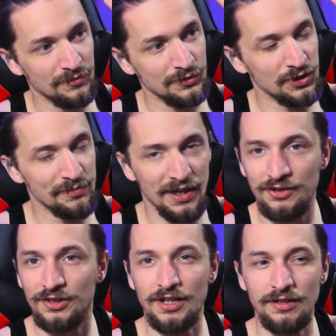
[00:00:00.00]
Join
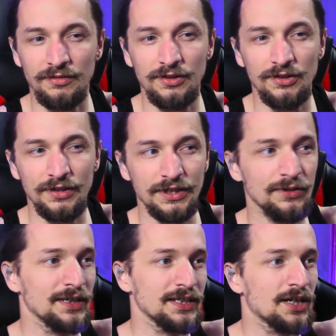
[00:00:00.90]
Patreon. You can only
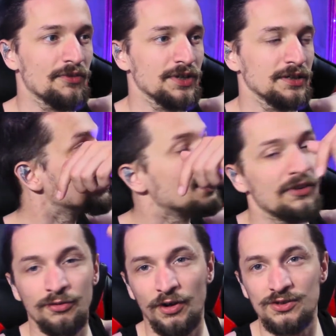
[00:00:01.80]
donate to Ko-fi.
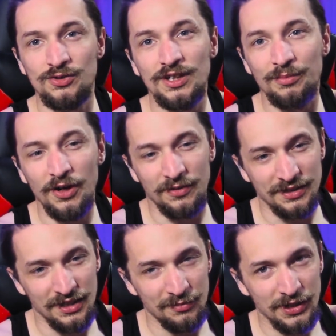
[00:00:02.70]
If your friend's really broke,
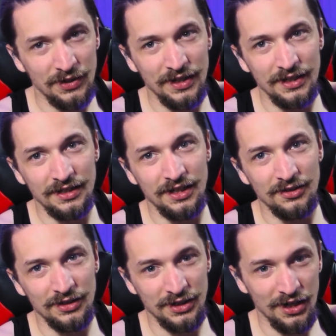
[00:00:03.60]
tell him to donate
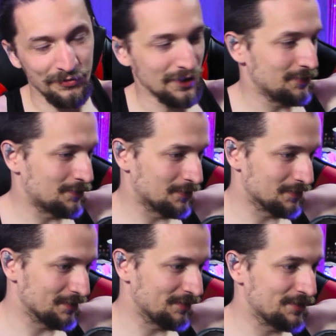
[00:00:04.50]
$1 to Ko-fi.
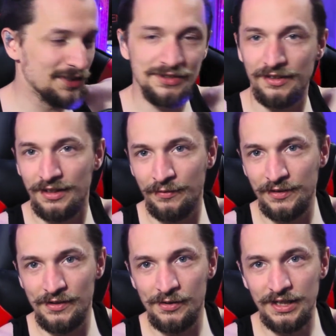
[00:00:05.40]
Or if he's
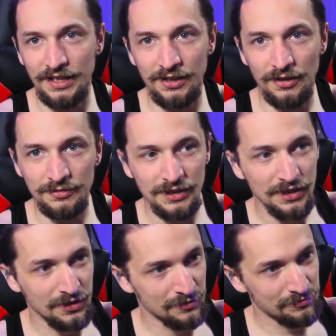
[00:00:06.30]
loaded, you know,
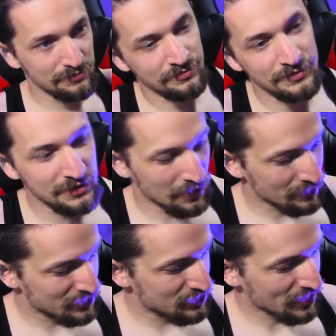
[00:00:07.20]
tell him
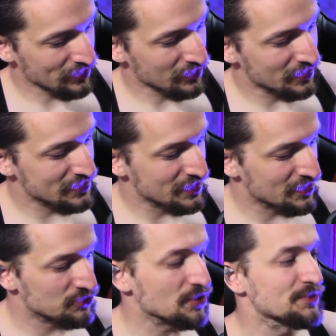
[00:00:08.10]
to check out the links in the
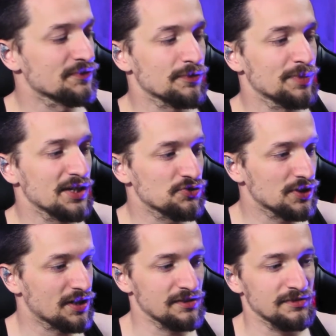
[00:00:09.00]
description for
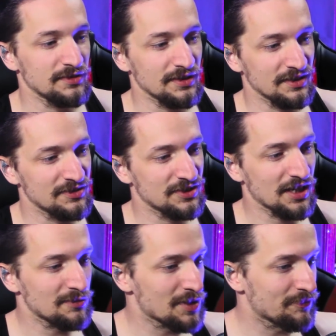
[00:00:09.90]
Patreon and
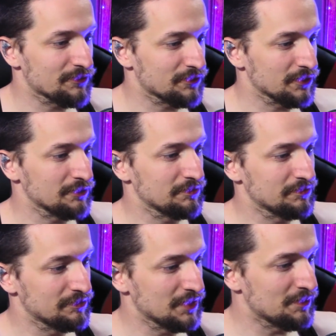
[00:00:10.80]
sign him up for
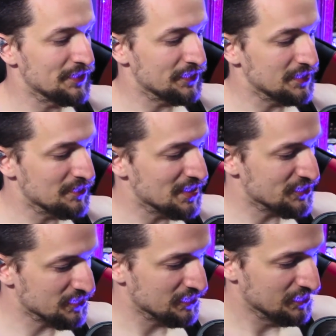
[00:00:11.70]
a monthly donation.